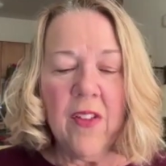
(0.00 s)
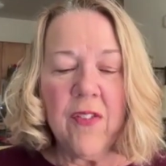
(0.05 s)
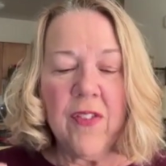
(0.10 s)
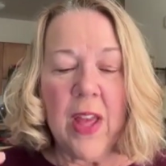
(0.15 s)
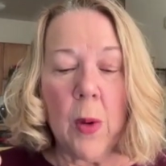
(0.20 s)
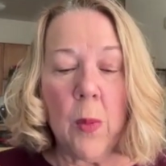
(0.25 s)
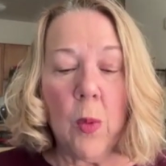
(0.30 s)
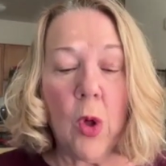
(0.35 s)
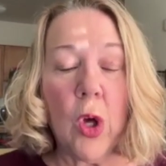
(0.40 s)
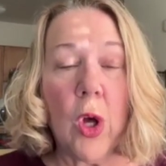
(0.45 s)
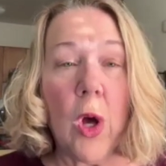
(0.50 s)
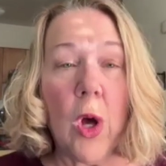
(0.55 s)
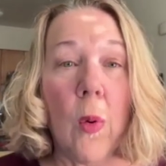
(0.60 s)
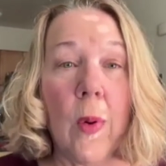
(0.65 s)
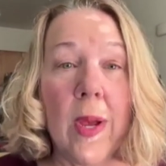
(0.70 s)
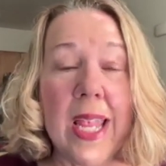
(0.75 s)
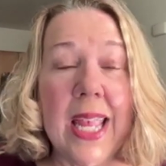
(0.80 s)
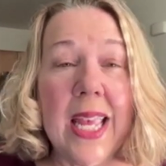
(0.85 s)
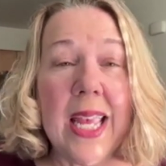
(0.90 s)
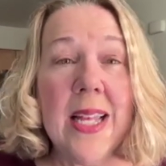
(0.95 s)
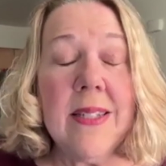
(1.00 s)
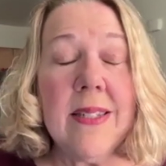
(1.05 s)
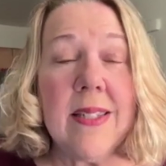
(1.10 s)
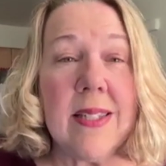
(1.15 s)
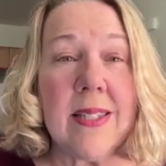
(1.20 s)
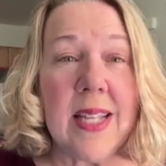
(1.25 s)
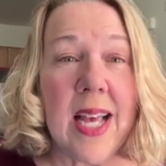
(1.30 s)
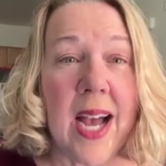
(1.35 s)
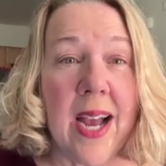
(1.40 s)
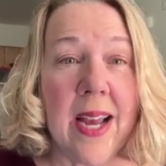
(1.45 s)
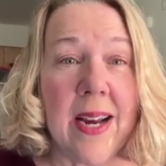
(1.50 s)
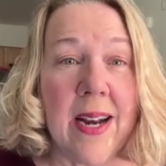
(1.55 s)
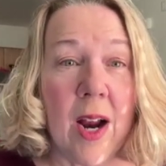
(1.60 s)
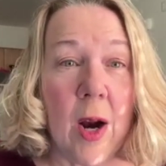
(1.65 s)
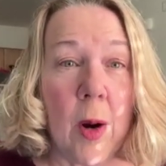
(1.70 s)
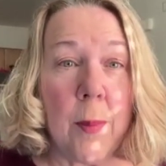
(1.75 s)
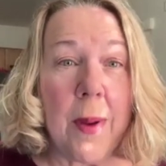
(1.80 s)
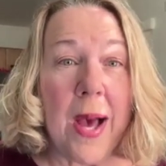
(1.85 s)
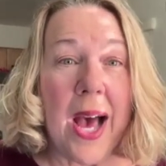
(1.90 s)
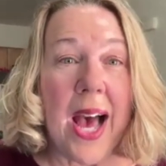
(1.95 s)
They will go inside
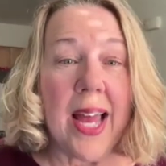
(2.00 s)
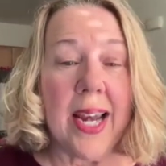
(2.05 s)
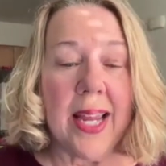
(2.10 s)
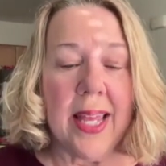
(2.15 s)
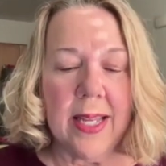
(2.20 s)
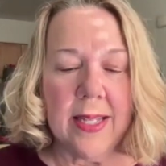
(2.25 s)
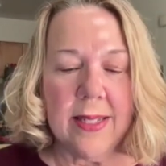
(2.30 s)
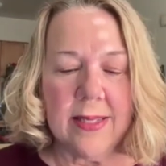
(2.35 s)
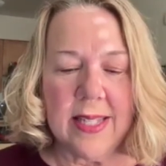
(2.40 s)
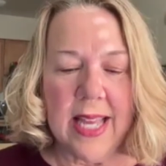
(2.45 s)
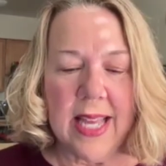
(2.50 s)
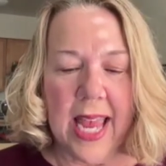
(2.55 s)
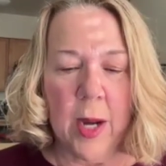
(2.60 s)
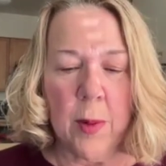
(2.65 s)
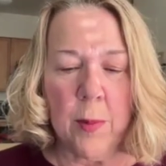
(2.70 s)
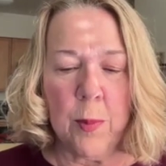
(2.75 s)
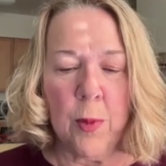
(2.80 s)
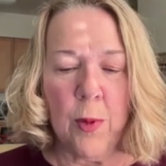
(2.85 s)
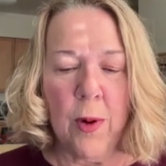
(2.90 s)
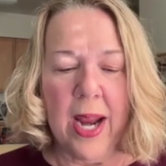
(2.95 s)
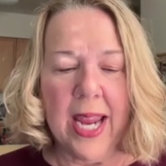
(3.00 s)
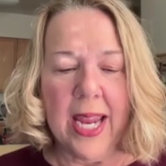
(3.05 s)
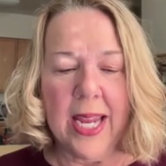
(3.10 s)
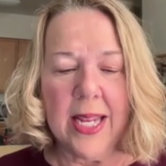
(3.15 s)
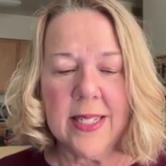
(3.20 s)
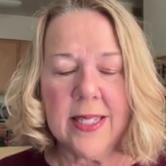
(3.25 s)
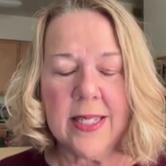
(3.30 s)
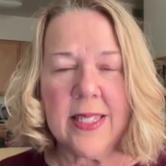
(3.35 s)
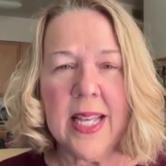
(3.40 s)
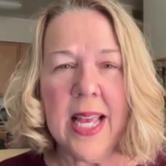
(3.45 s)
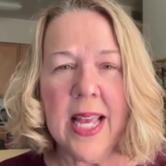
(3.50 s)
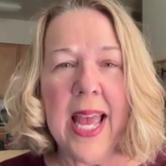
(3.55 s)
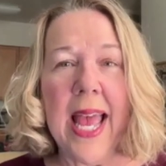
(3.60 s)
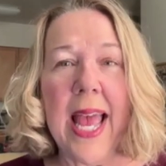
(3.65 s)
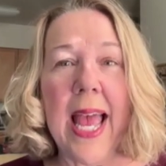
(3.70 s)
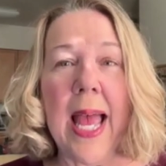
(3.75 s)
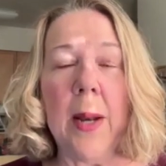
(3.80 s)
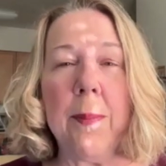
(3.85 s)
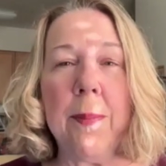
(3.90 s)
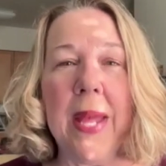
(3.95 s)
our bodies and brains
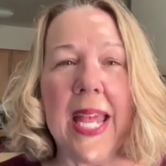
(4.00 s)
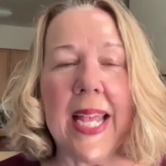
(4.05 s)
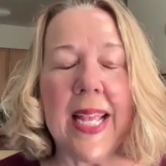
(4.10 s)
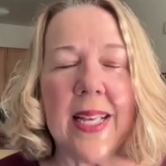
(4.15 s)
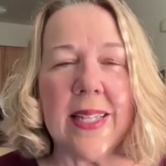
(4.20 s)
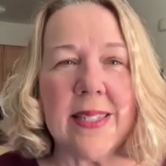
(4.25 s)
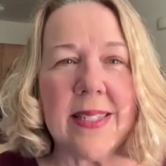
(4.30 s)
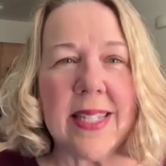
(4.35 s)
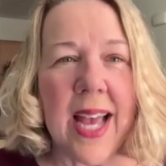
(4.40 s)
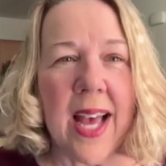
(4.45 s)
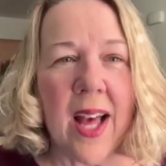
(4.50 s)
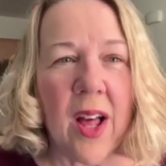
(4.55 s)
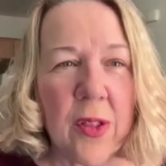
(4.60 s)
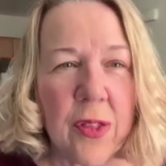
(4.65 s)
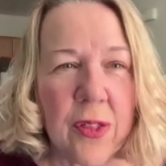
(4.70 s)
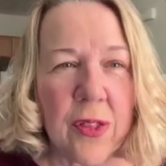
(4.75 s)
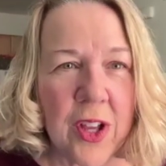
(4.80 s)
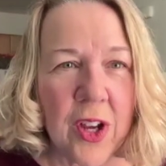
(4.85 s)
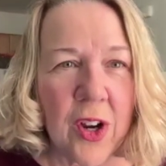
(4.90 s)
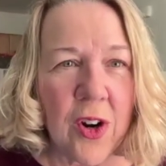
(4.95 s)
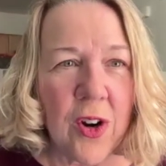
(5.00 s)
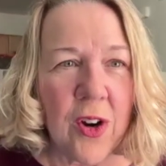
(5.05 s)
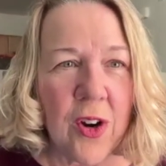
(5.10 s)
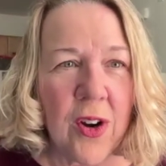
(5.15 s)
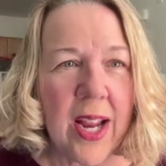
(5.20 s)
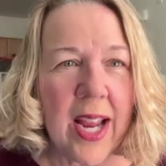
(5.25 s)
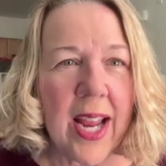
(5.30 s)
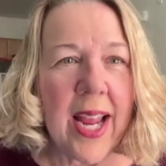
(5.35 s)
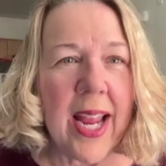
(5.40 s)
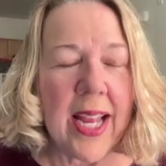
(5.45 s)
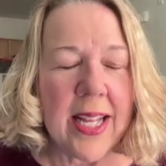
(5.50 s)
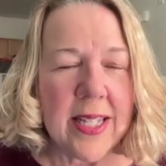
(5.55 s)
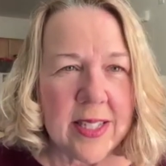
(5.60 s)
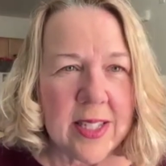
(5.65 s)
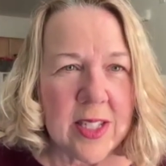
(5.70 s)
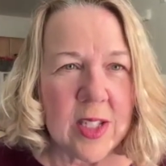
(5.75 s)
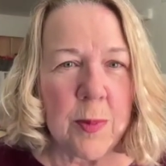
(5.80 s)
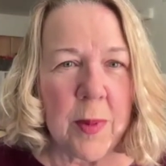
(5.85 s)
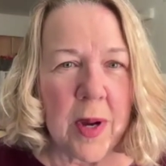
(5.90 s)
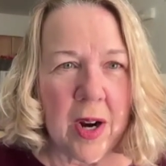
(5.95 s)
and make us healthier and
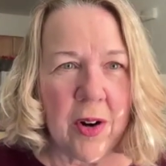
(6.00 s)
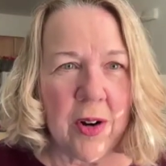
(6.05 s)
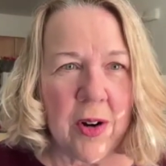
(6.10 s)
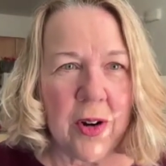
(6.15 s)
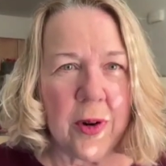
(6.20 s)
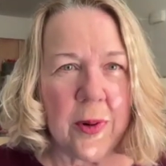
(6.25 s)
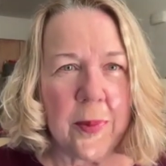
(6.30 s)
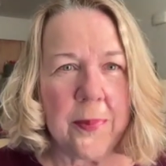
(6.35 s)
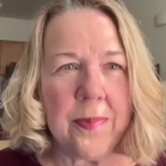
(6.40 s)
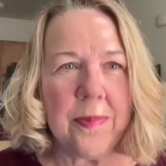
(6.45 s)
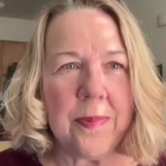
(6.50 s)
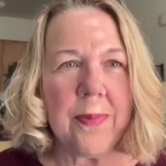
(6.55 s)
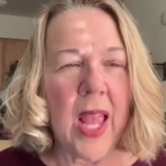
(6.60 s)
smarter.